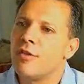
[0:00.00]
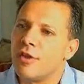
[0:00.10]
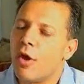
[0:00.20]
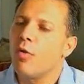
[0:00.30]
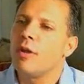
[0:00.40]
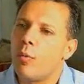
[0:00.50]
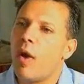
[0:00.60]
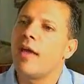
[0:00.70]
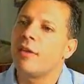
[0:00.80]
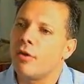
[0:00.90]
The only
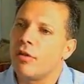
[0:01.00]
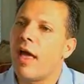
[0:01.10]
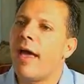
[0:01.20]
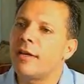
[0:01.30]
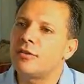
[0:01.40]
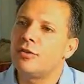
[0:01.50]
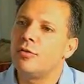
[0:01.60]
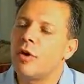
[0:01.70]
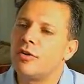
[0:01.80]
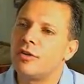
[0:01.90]
way they'll last
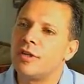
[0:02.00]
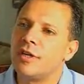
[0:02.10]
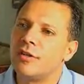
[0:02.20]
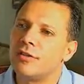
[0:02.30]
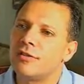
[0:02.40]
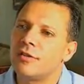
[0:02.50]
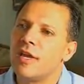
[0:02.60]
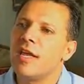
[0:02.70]
200 years